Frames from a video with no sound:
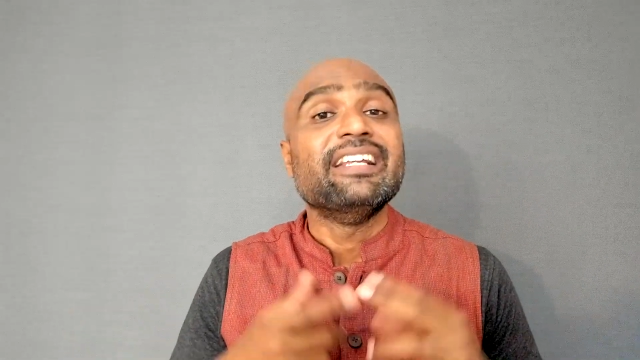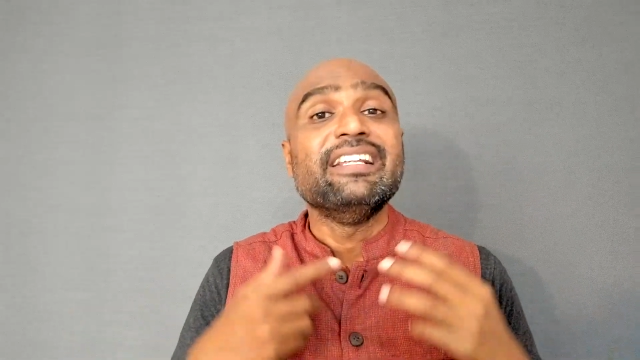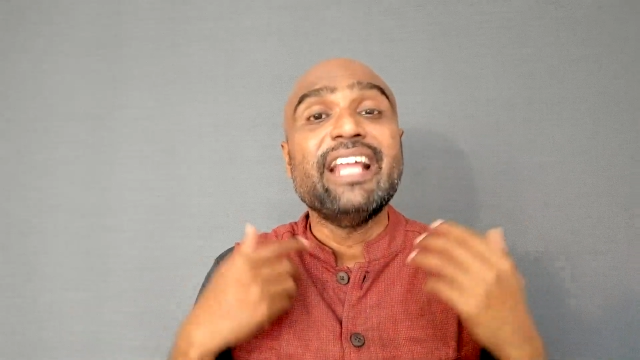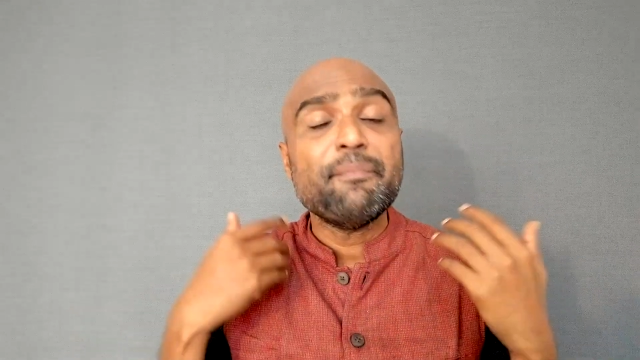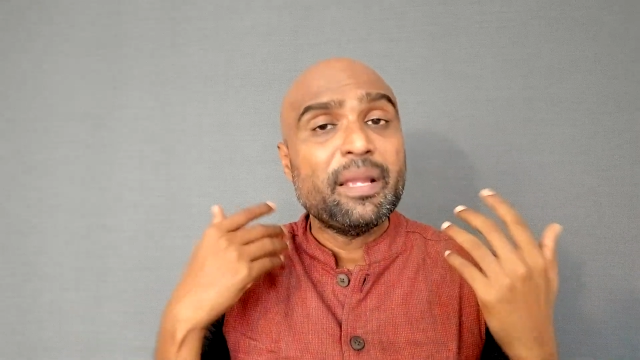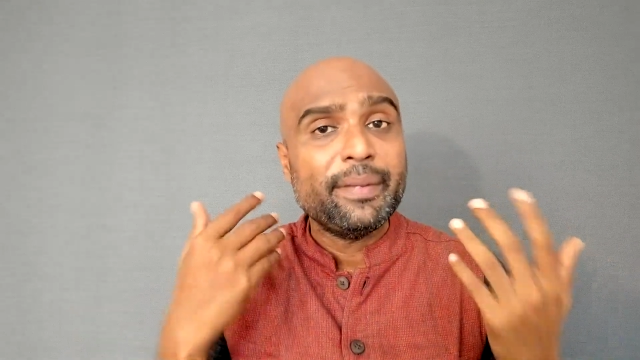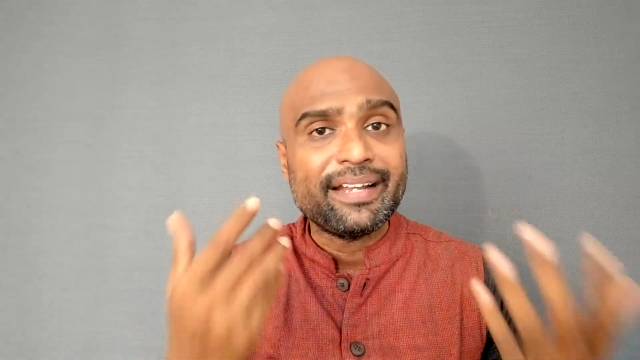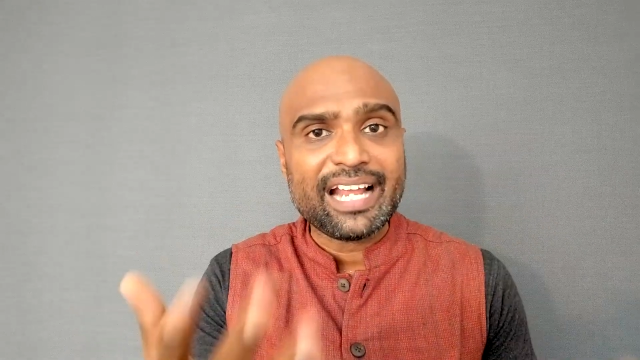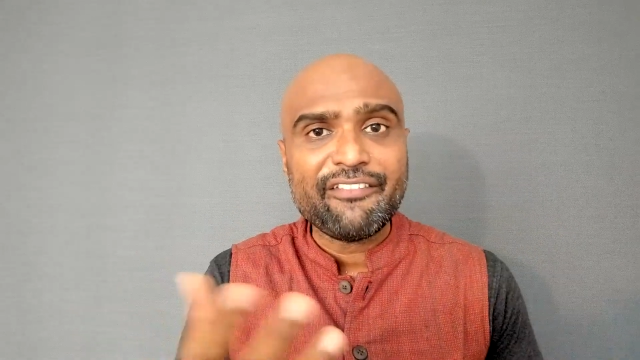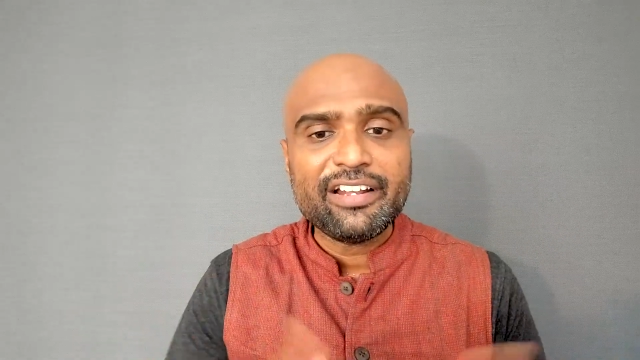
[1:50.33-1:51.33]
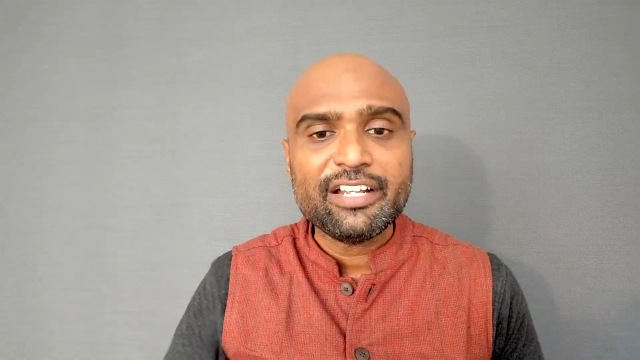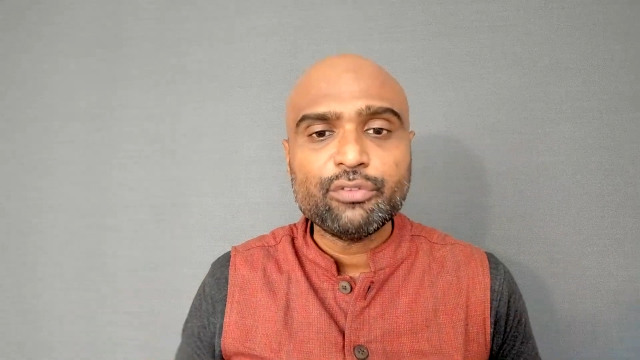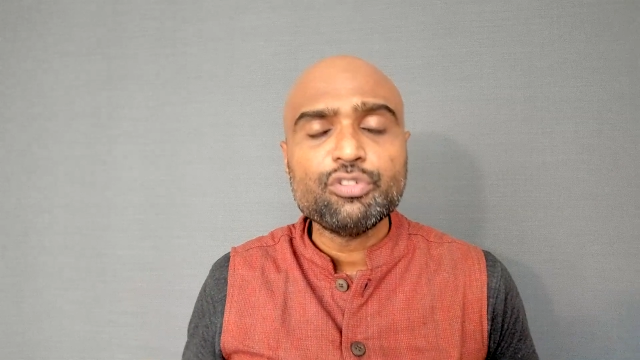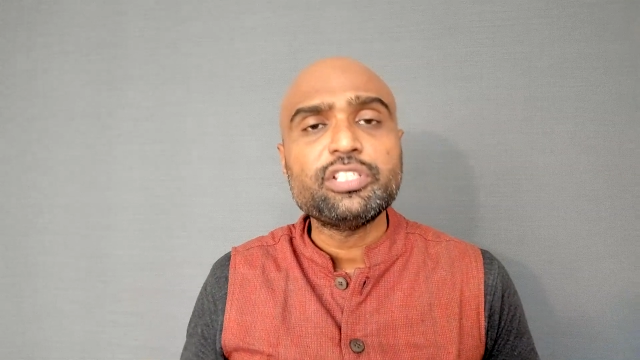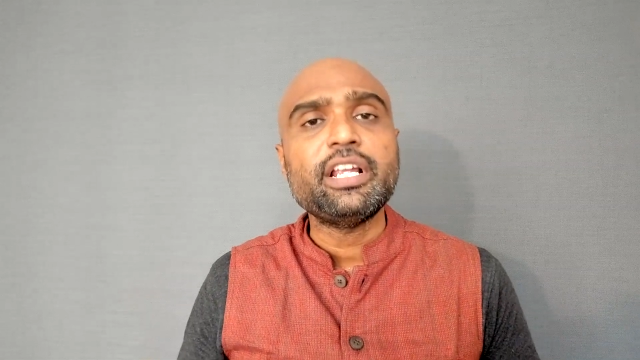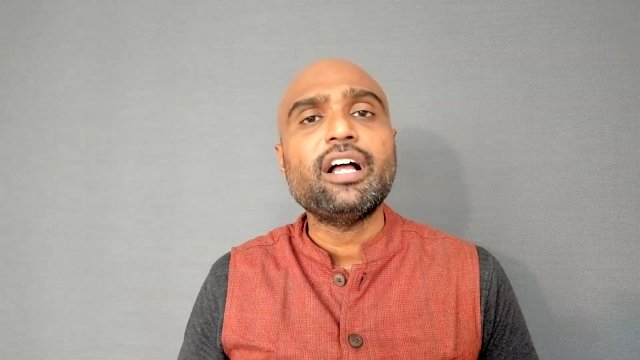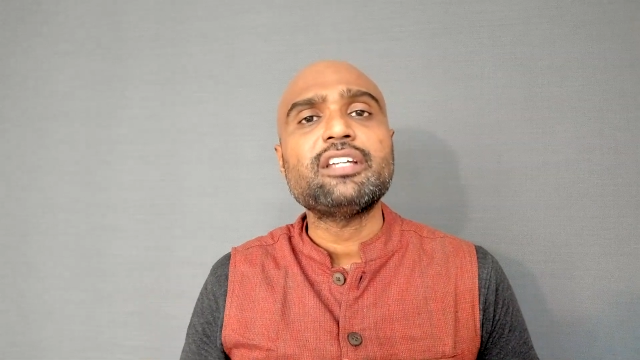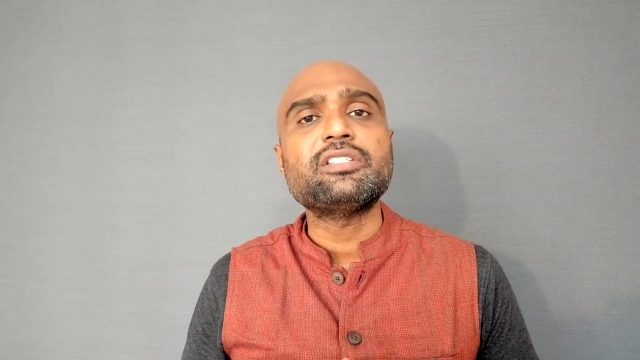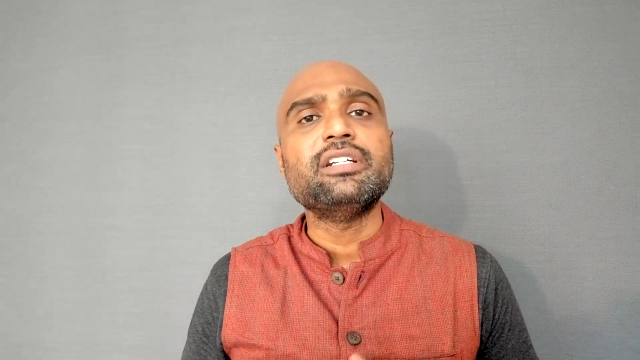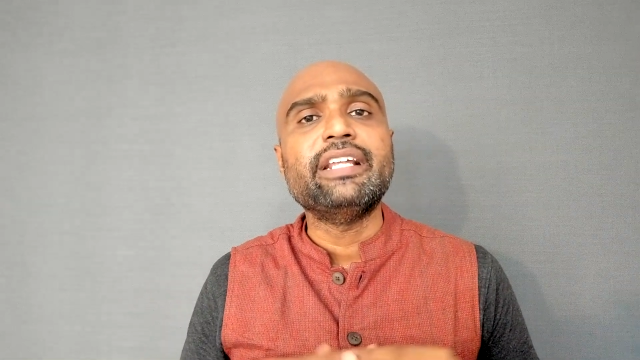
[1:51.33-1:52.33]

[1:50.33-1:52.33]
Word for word: they may be travel enthusiasts,